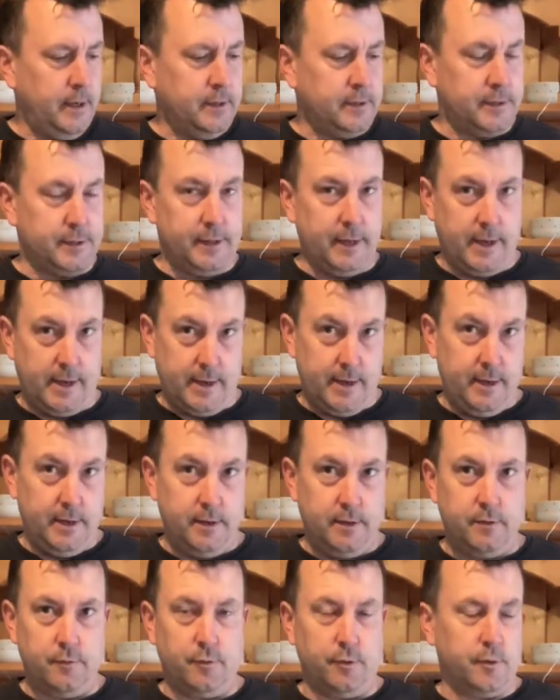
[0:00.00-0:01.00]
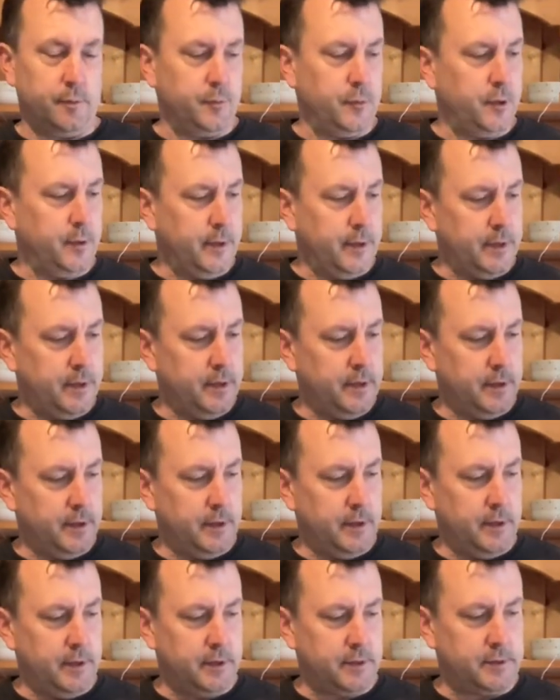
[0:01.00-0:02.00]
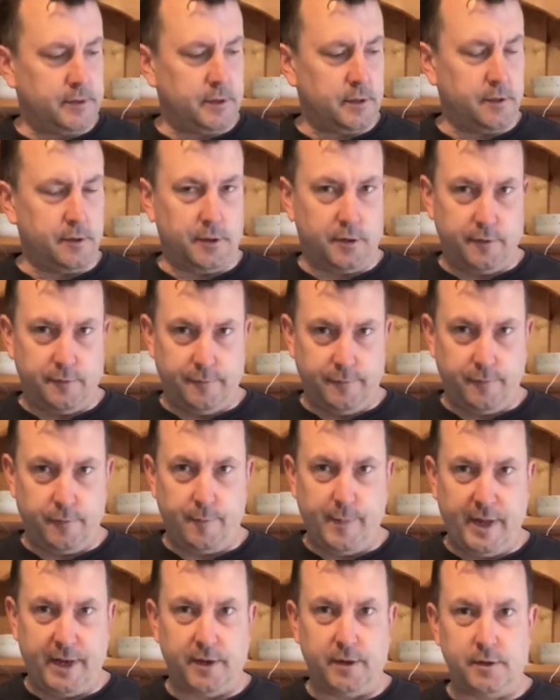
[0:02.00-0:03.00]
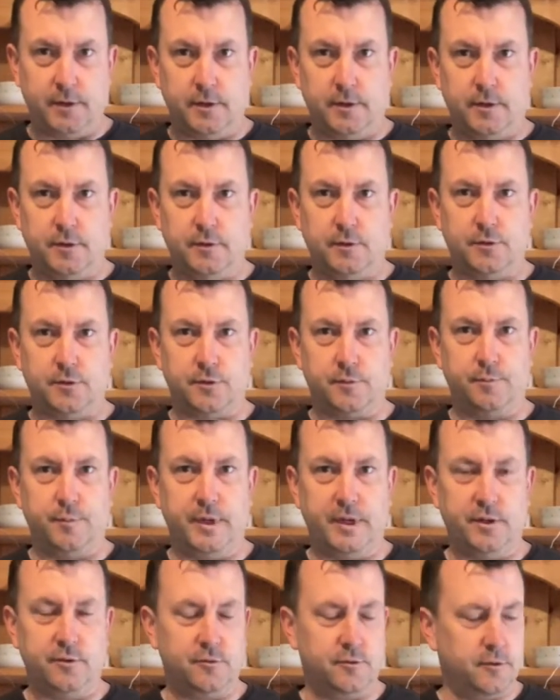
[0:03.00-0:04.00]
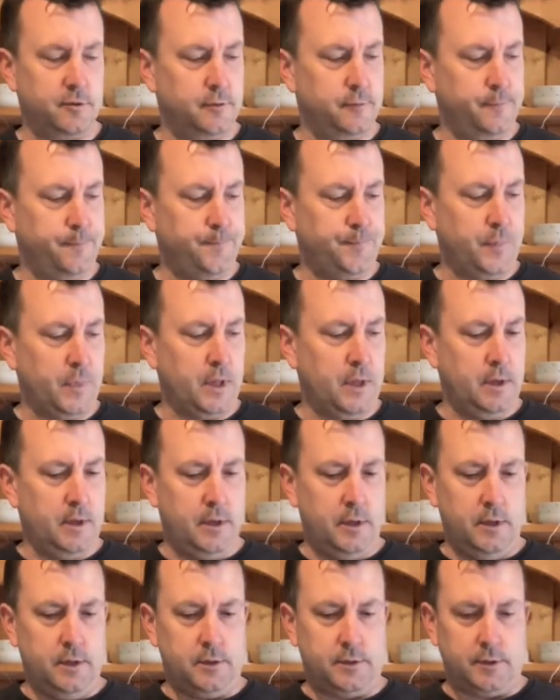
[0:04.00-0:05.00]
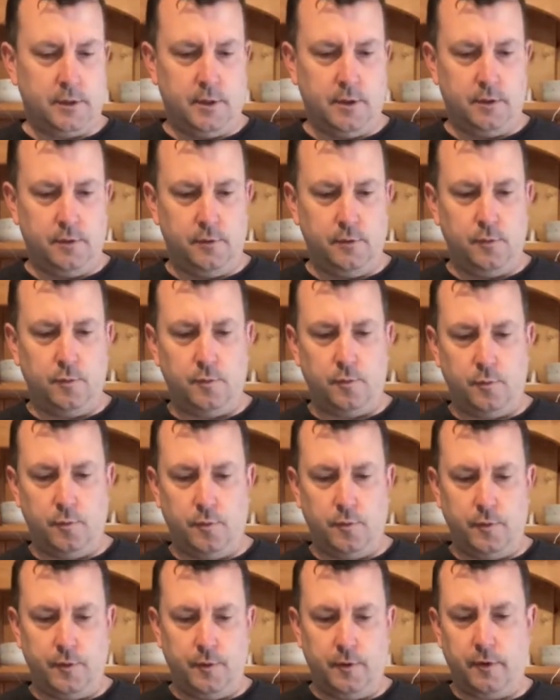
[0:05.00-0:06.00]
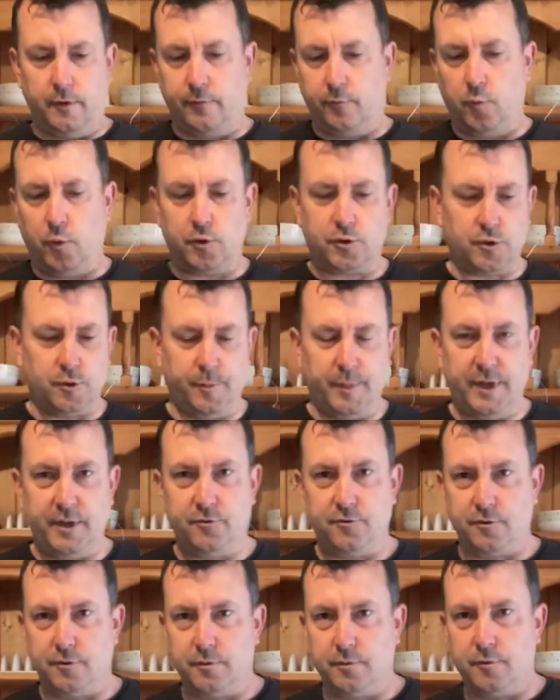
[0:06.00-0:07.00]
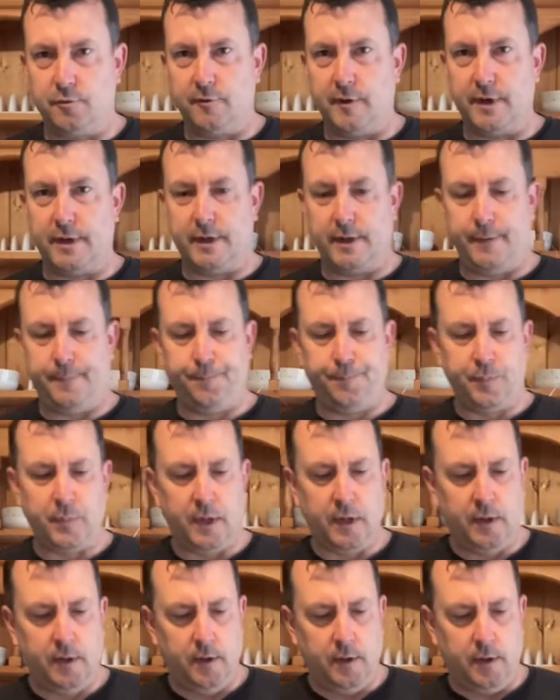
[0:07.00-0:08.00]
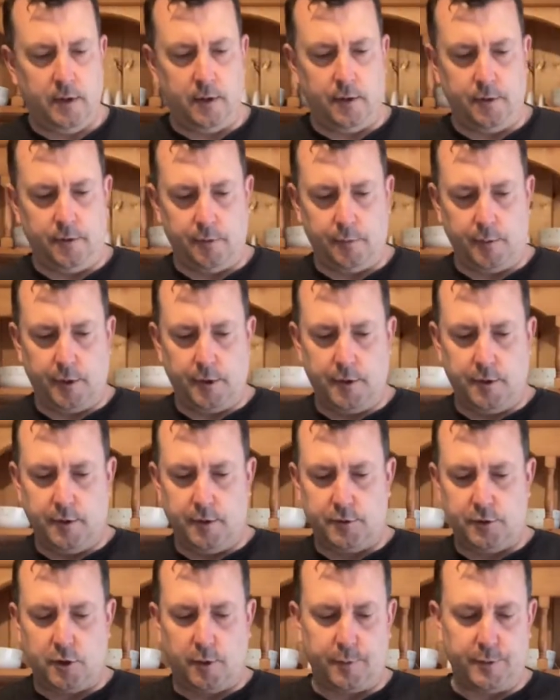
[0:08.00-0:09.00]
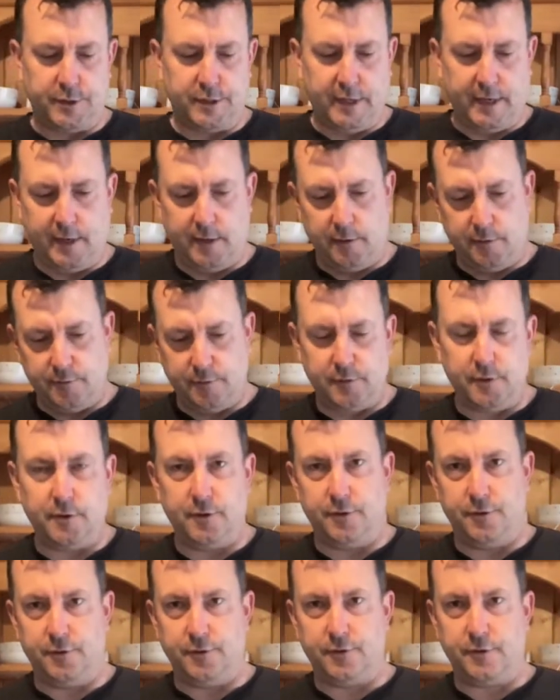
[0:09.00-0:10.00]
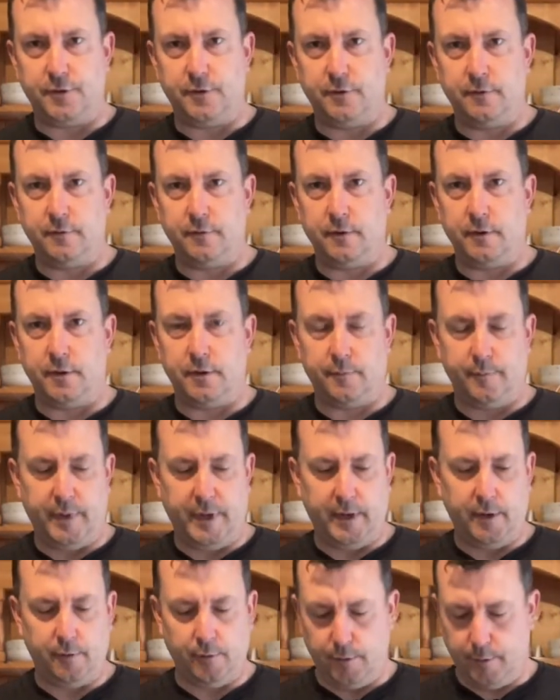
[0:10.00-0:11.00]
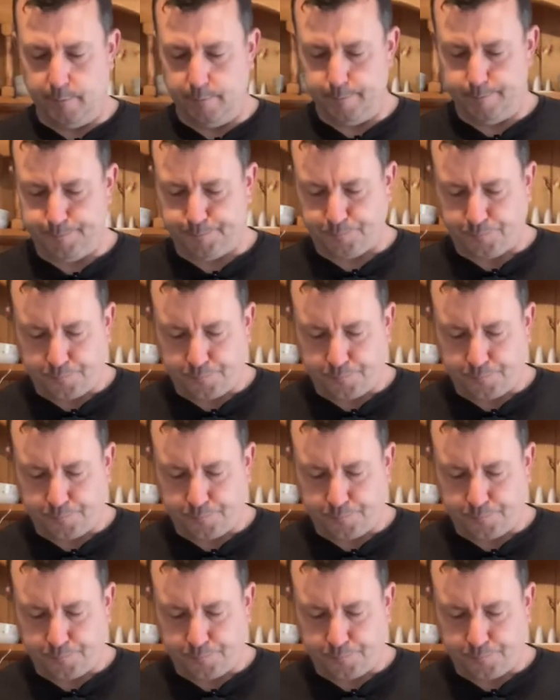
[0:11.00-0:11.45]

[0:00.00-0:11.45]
Today what I'm doing is I'm going to ferment some beetroot. So I've washed the beetroot already and I'm going to top and tail and peel them.